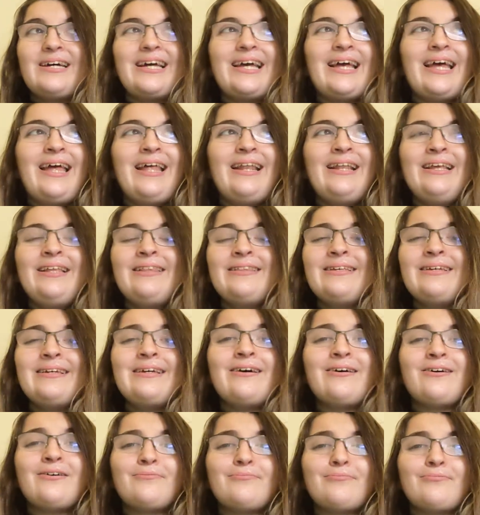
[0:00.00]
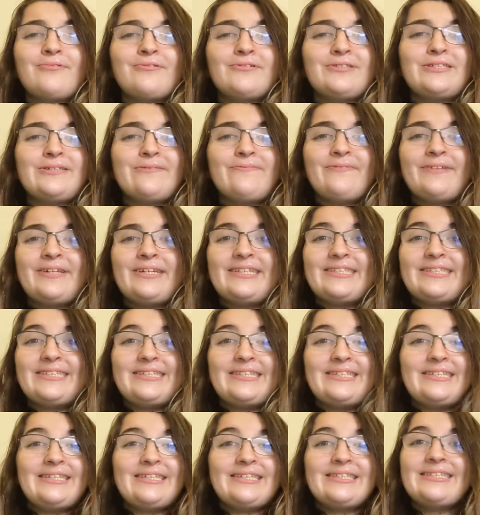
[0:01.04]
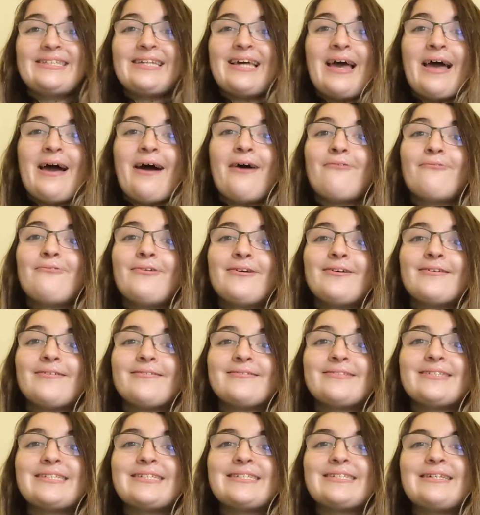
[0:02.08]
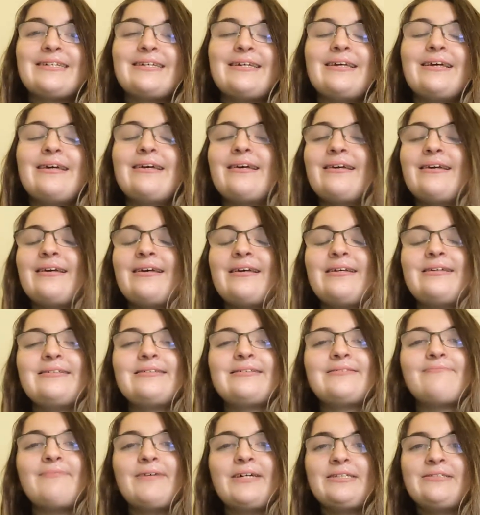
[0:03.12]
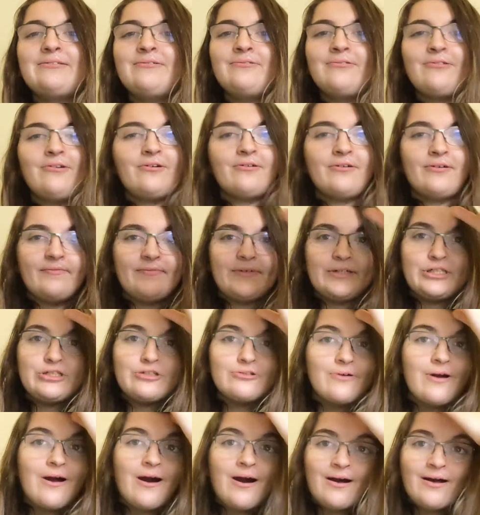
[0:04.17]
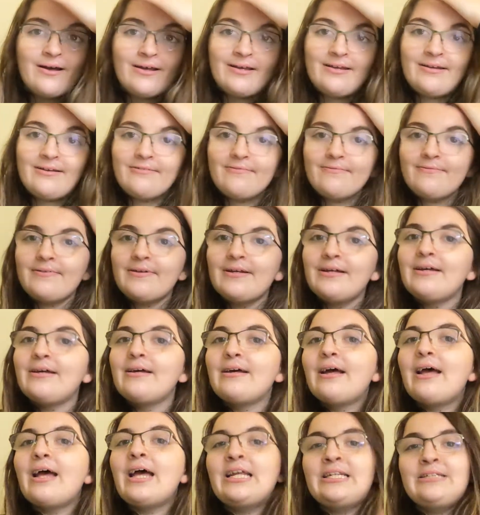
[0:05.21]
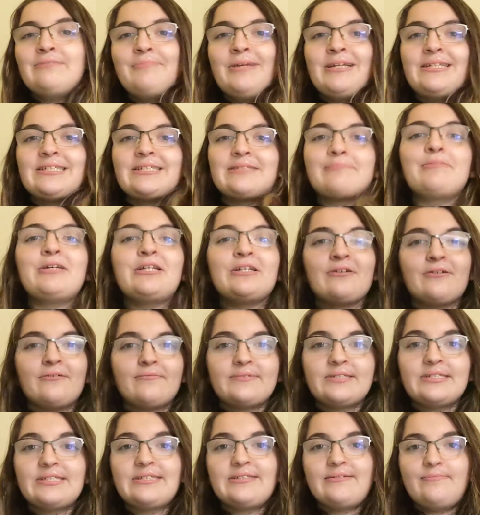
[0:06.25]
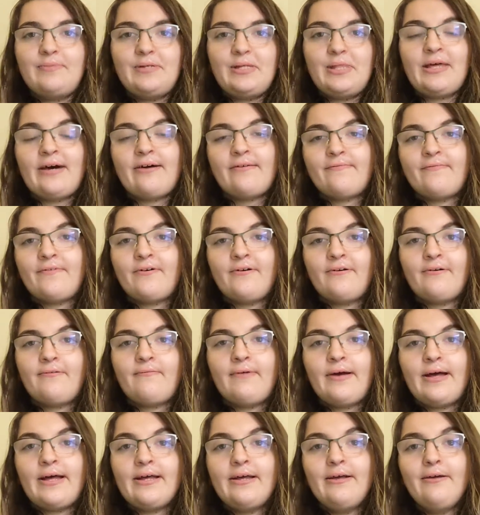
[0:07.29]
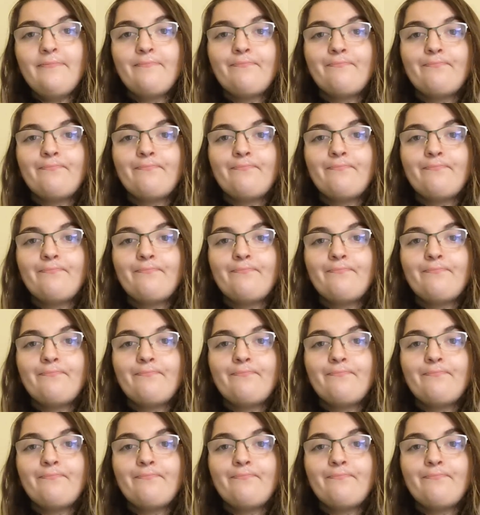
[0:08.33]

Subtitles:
Anything upwards of like 6 hours is way too long of a drive and makes me nervous to be that far away.